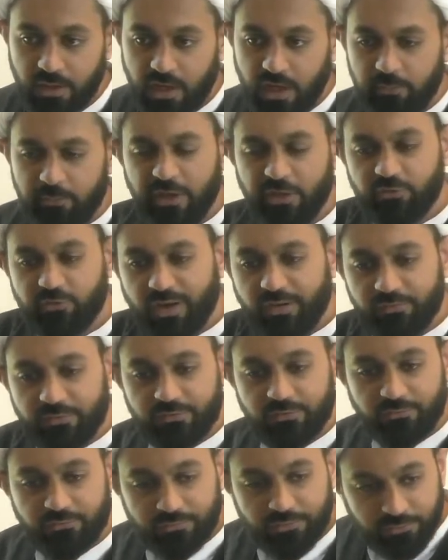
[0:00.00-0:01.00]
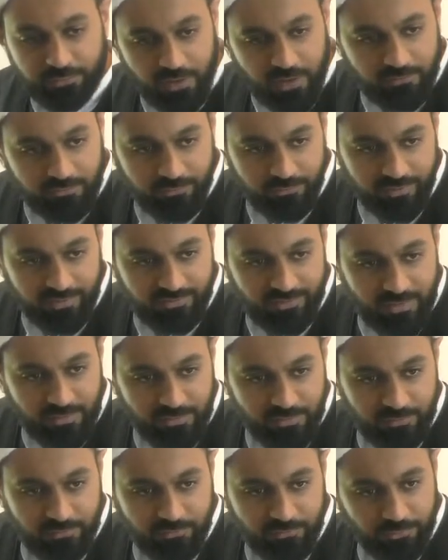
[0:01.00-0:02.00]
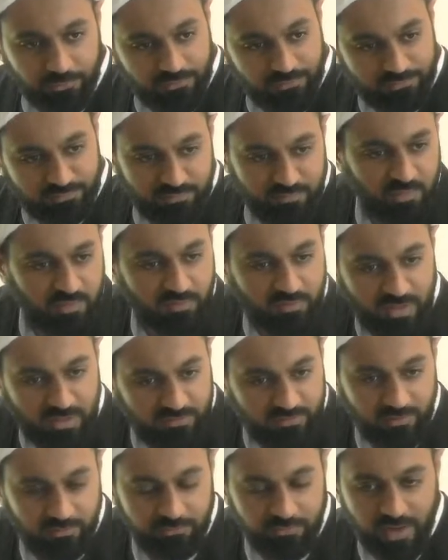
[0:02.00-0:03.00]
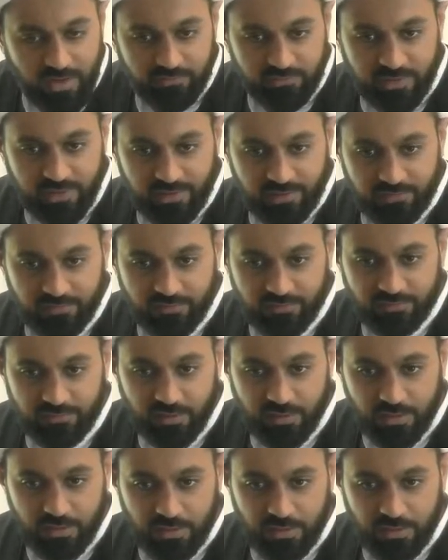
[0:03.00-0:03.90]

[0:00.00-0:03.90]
I may travel to Dubai, for example, for let's say 5 days.